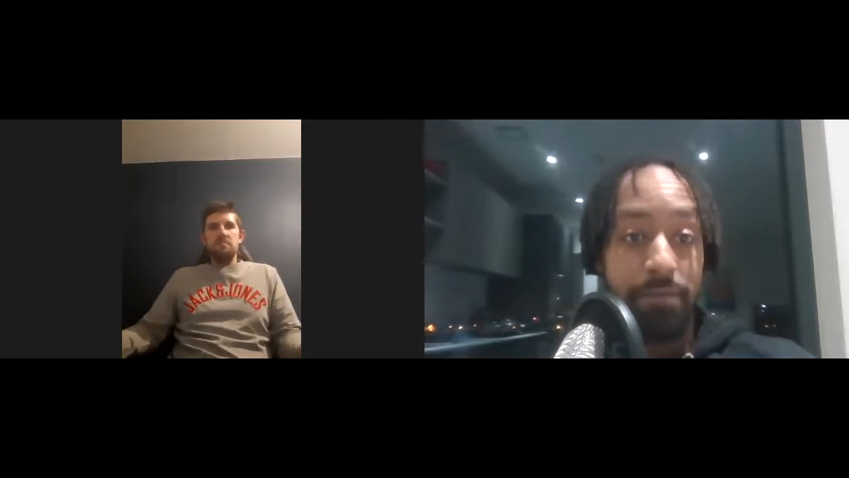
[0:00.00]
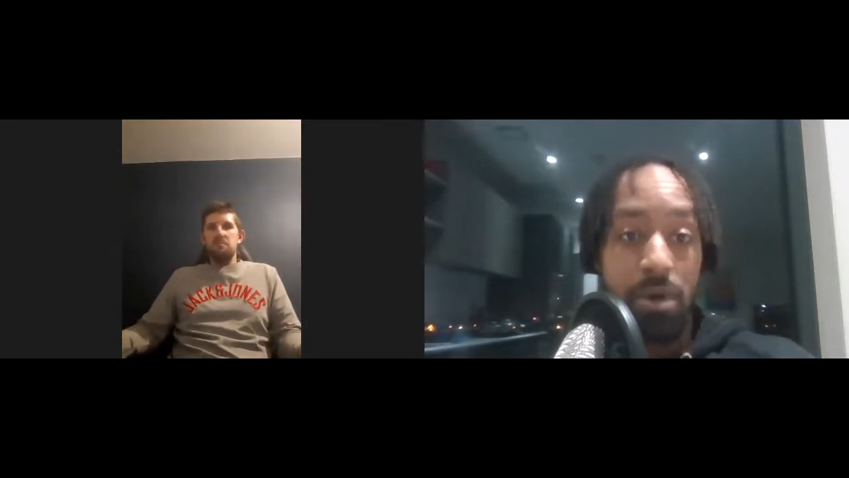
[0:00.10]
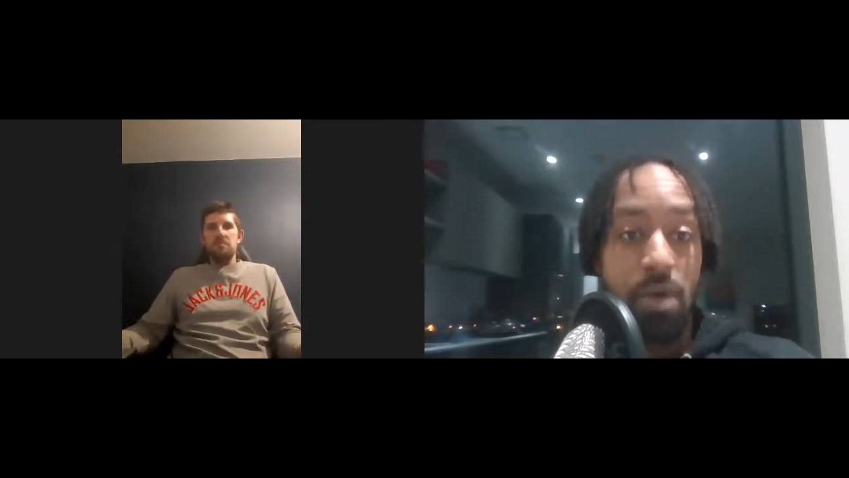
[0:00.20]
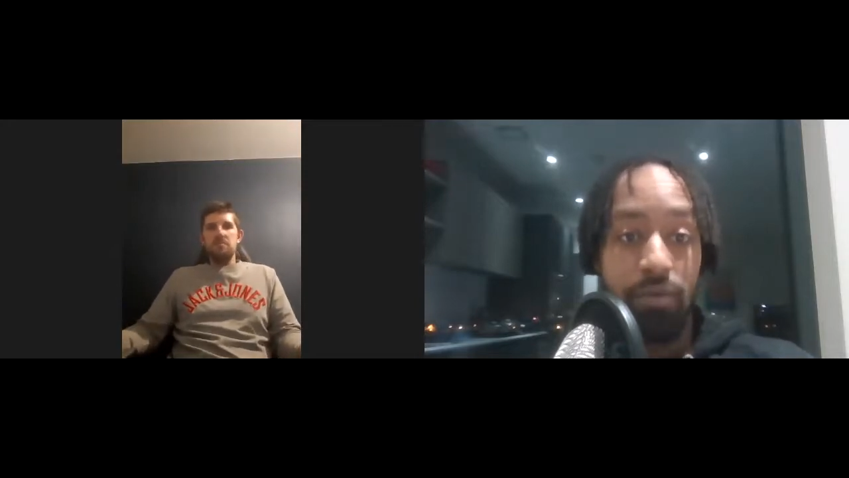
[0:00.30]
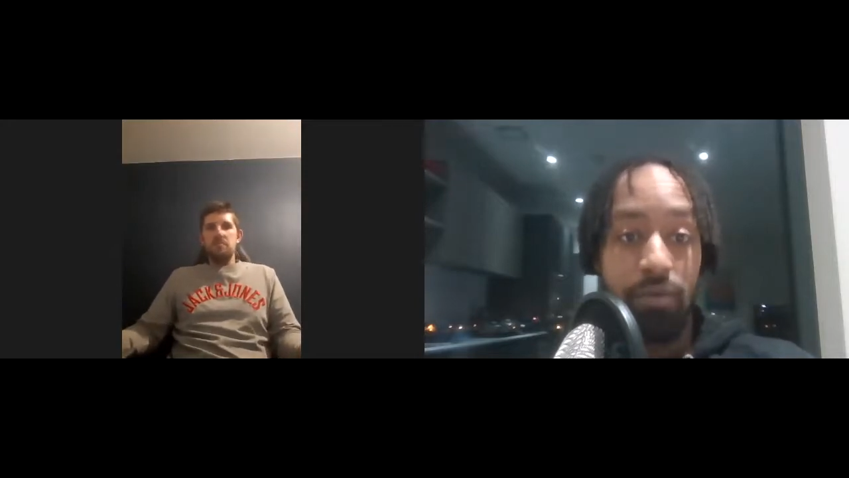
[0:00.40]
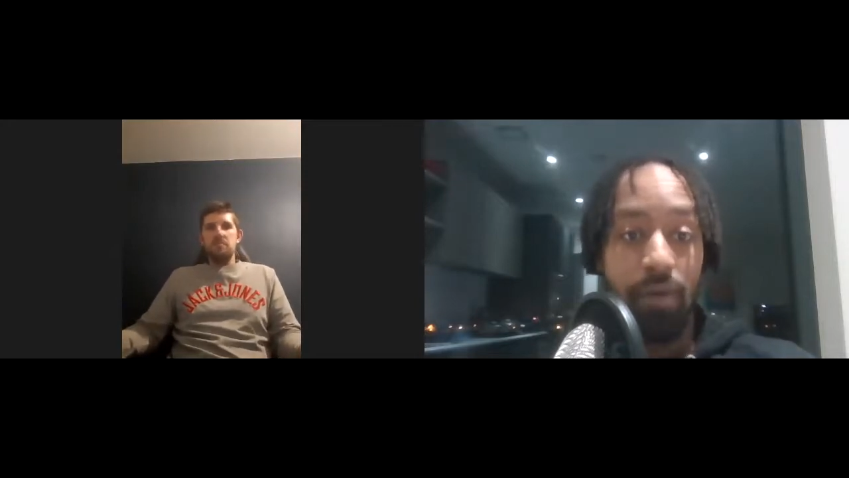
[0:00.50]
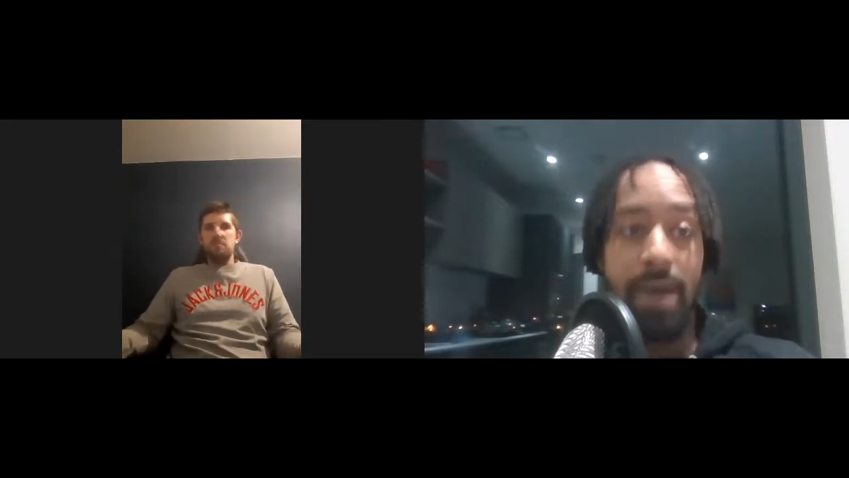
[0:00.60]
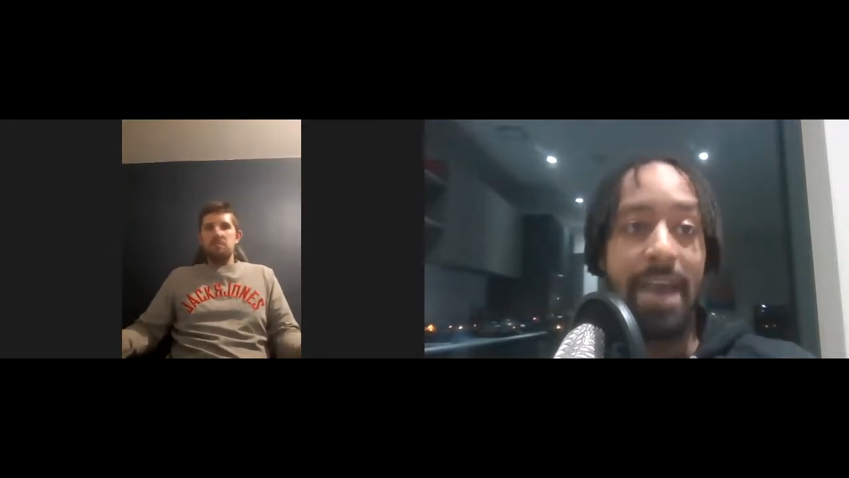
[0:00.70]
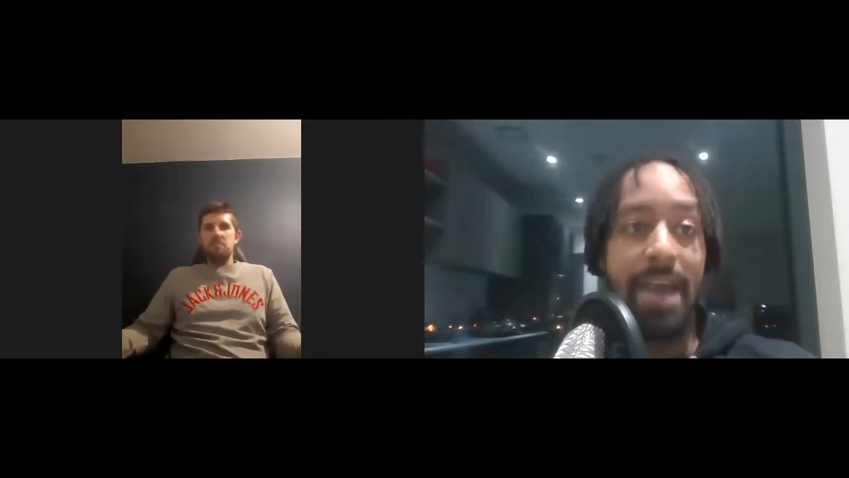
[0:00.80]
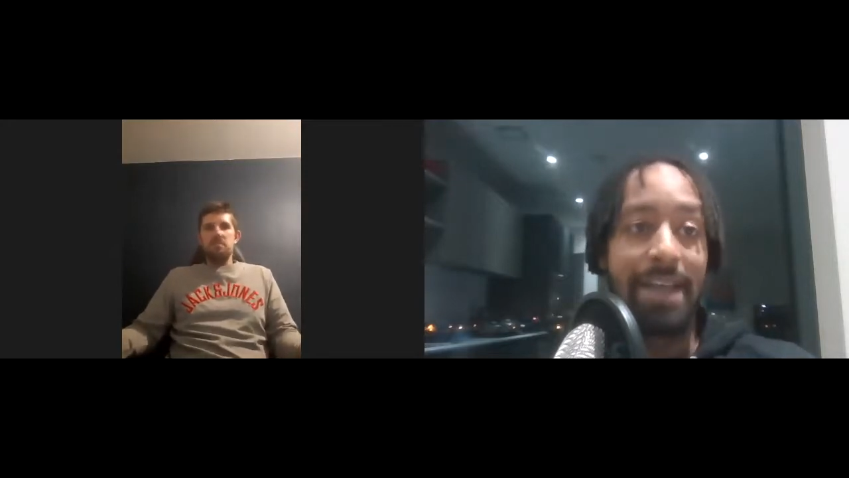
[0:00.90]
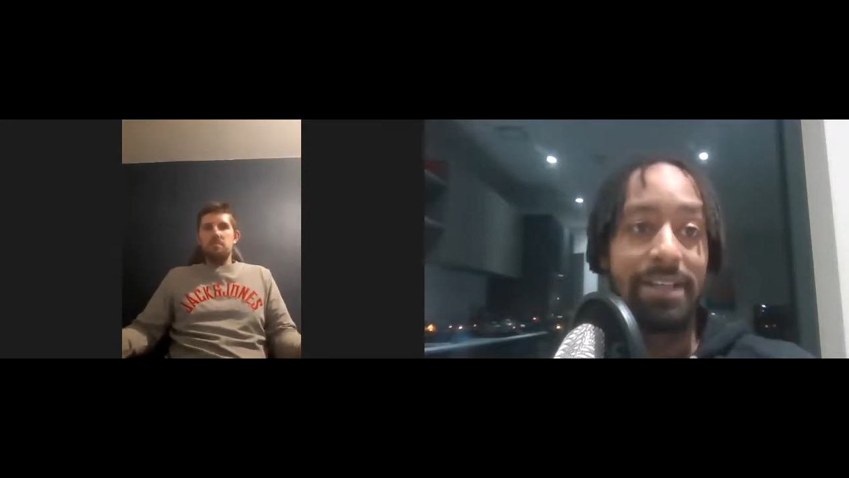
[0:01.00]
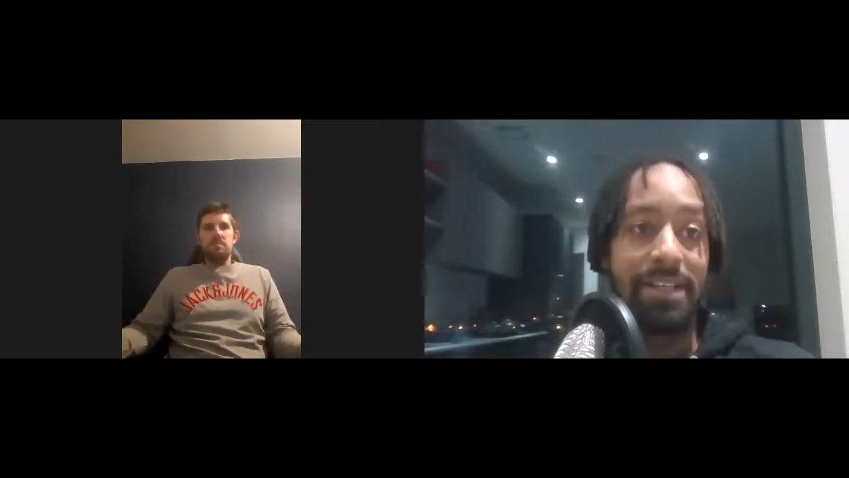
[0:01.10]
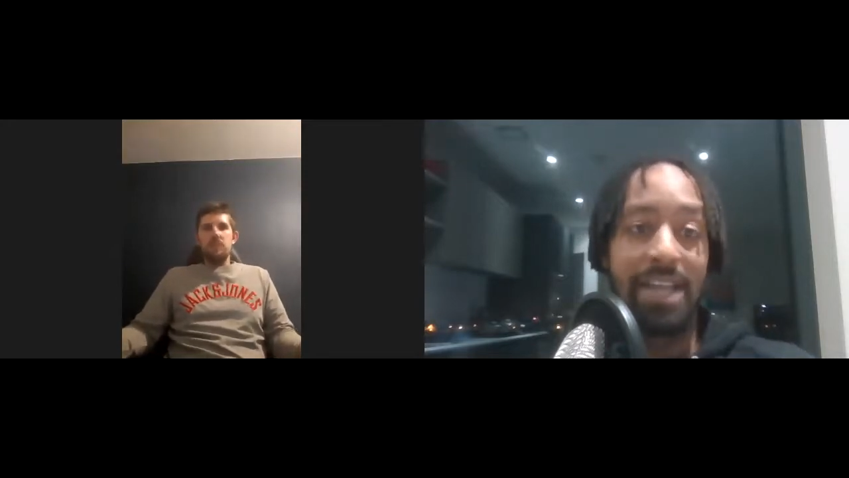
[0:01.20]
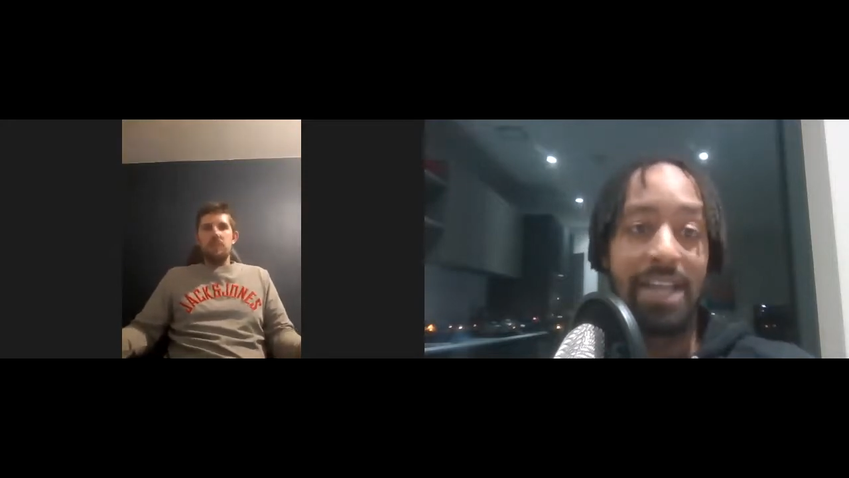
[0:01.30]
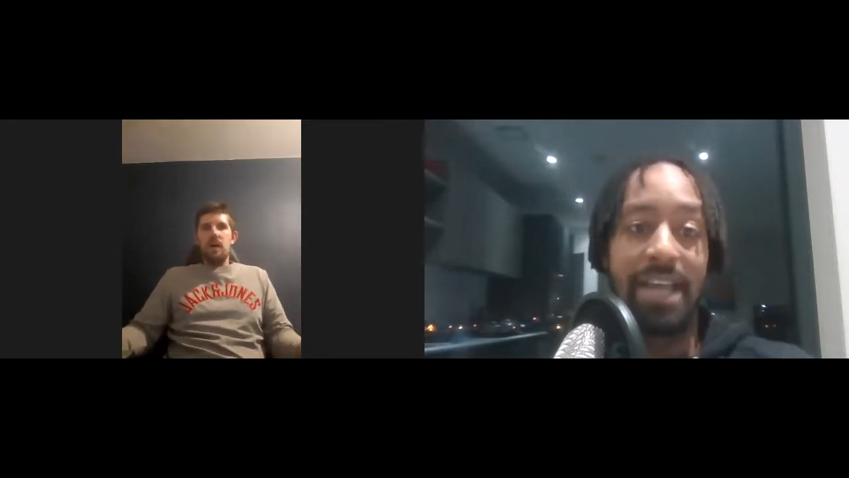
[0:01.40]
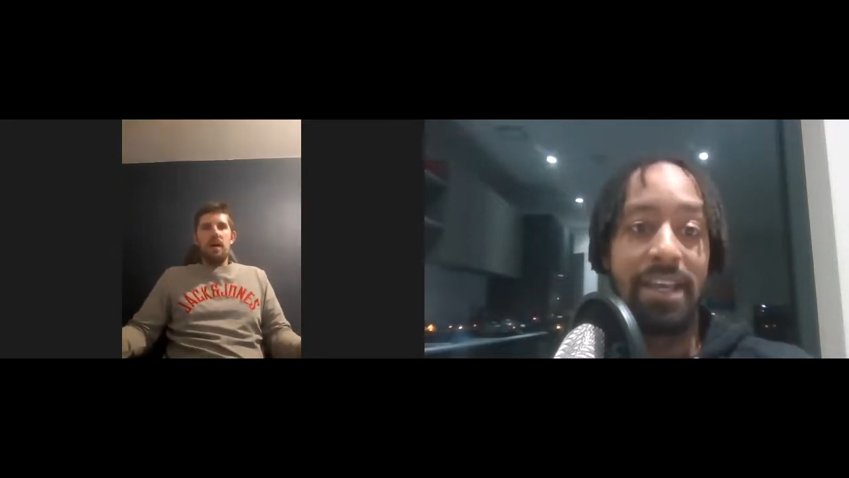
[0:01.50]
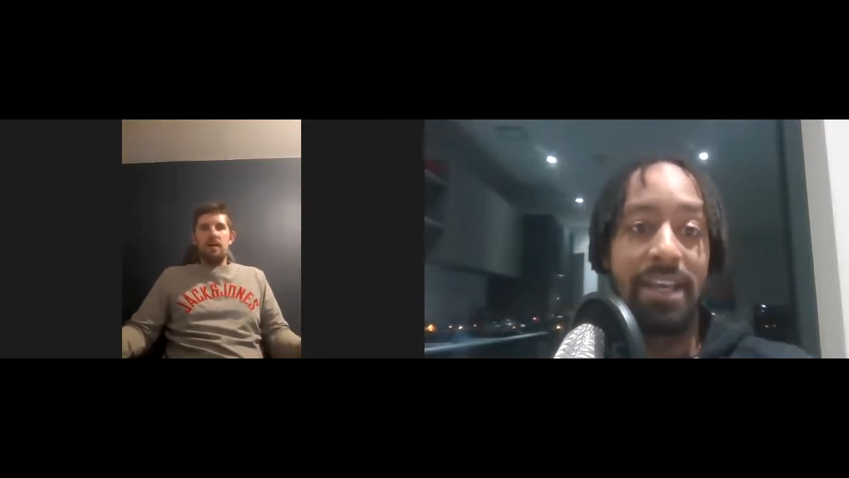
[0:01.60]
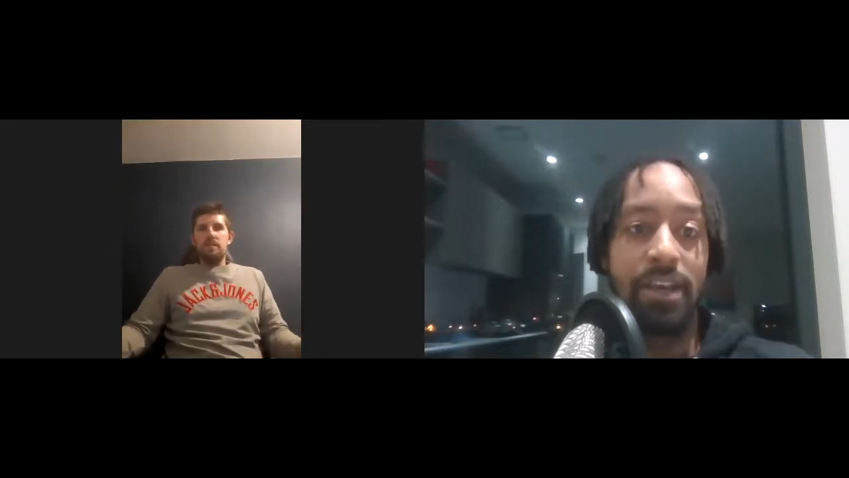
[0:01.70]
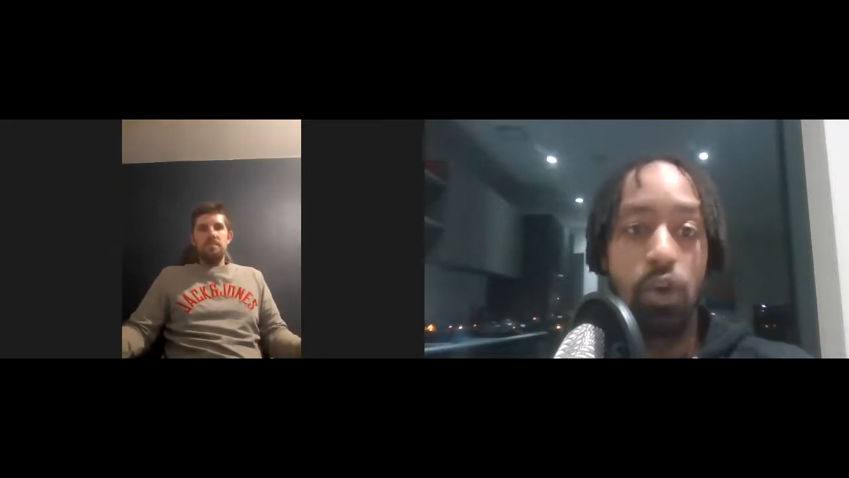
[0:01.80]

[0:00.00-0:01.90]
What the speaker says: and attacking.